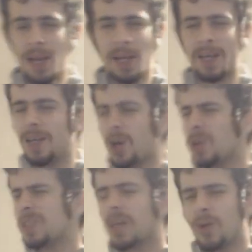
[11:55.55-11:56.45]
Like,
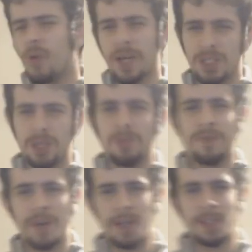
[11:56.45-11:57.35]
girls are questionable
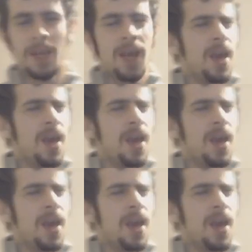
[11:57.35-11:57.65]
things,